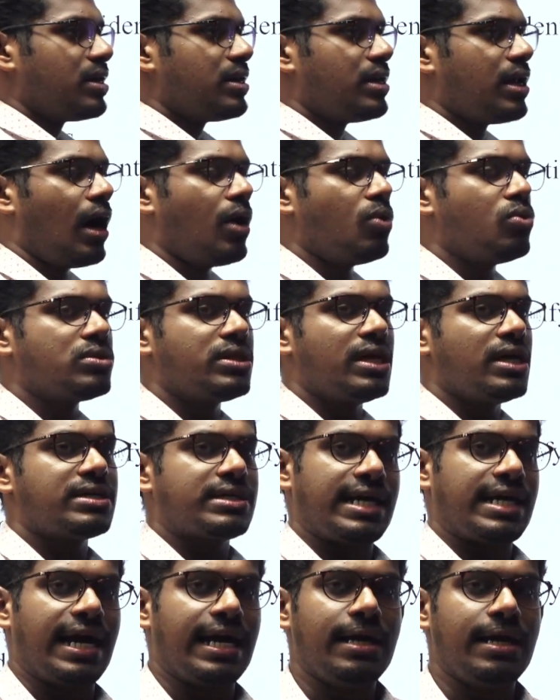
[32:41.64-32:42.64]
now the
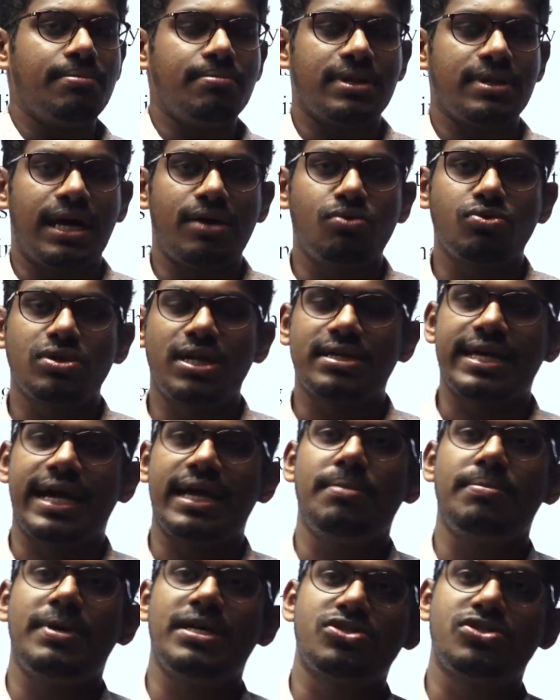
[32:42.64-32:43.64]

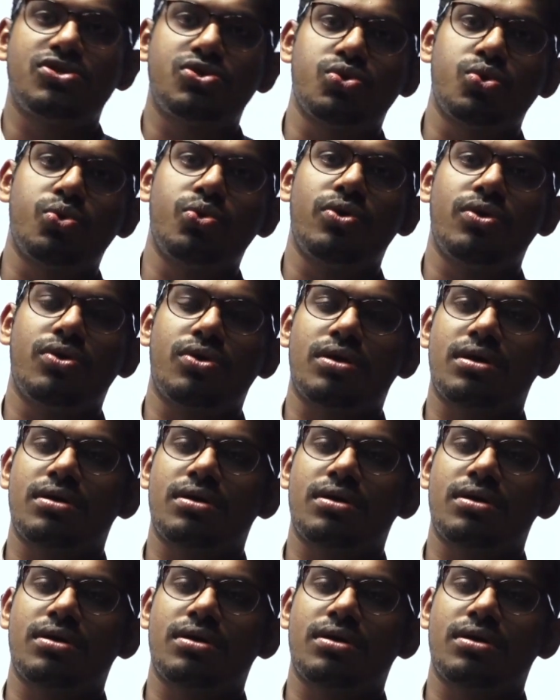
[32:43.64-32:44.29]
time is to